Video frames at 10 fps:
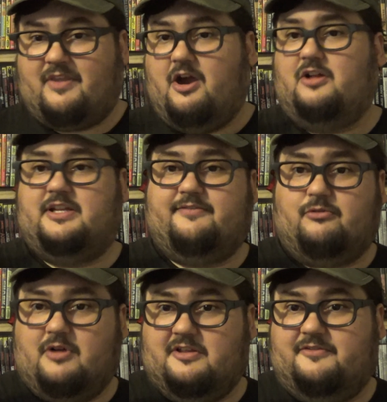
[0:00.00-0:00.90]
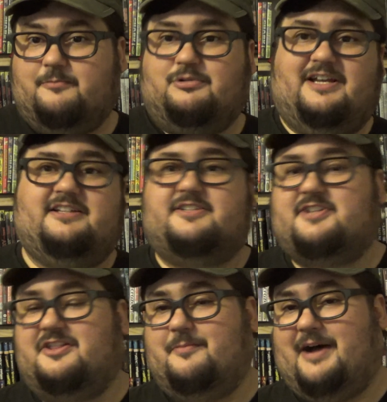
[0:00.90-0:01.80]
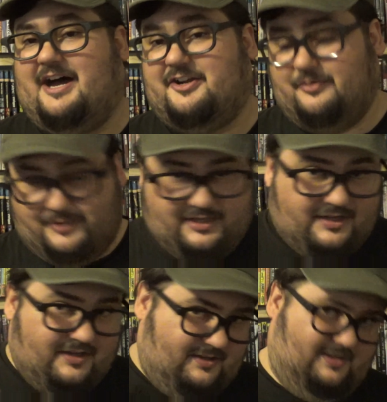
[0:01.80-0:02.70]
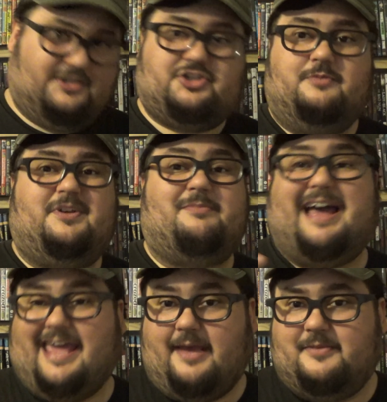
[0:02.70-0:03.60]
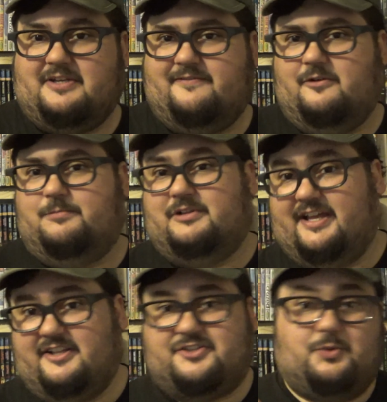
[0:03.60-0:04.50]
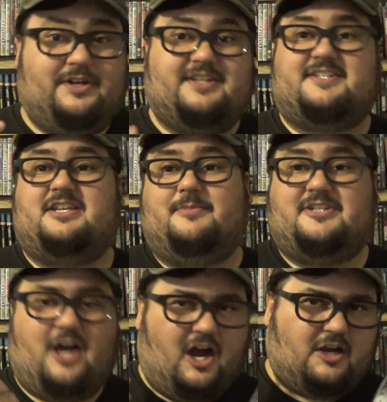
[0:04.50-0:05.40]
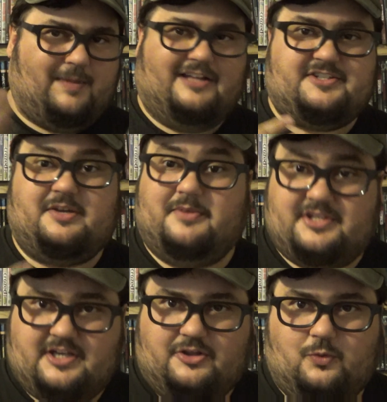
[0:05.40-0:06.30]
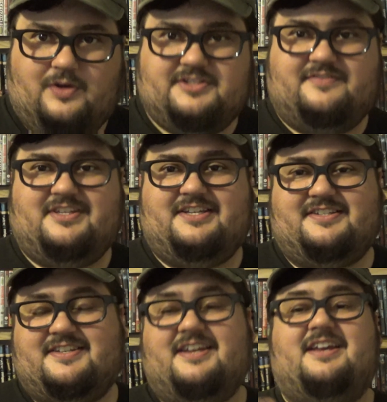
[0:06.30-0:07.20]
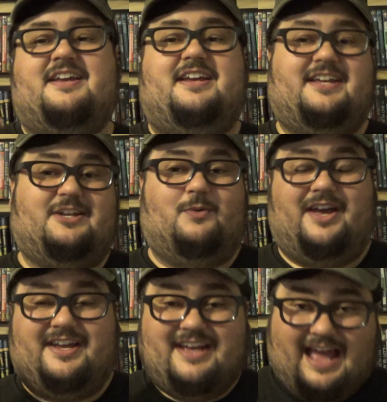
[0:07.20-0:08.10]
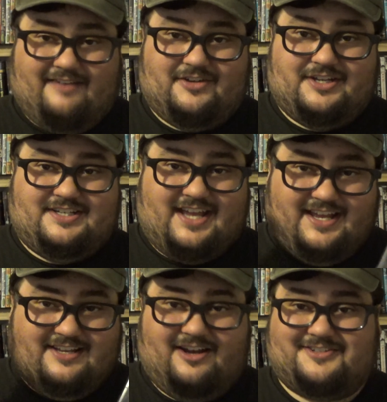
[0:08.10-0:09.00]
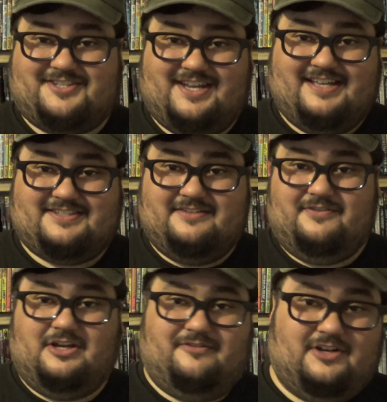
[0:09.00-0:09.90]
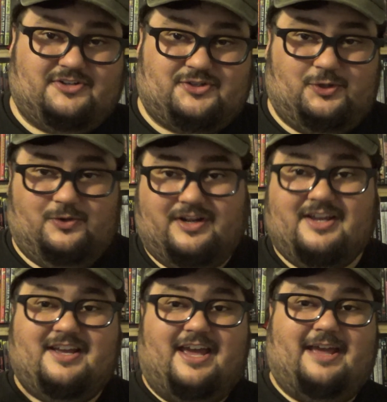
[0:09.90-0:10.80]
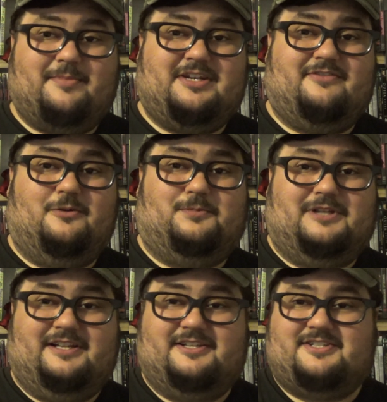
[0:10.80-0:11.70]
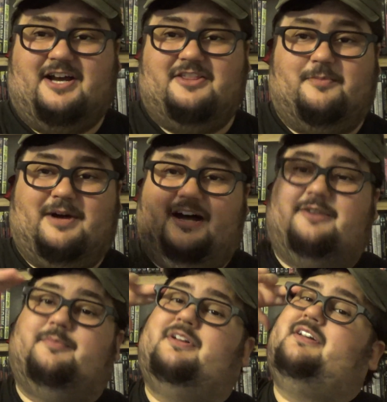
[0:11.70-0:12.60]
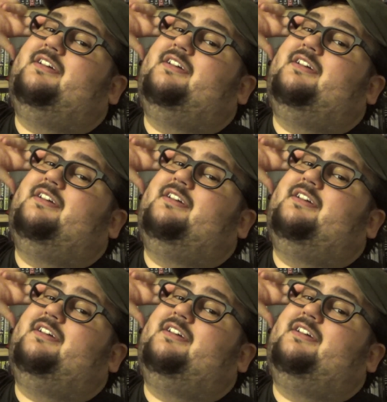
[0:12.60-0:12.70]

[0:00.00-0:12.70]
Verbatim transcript: I'll leave a relevant playlist on the bottom. This should be my Amityville playlist where you can see me talk about some of the other ones of these. Anyway, have a good day. I'll see you guys again very, very soon. Amityville playlist on the bottom.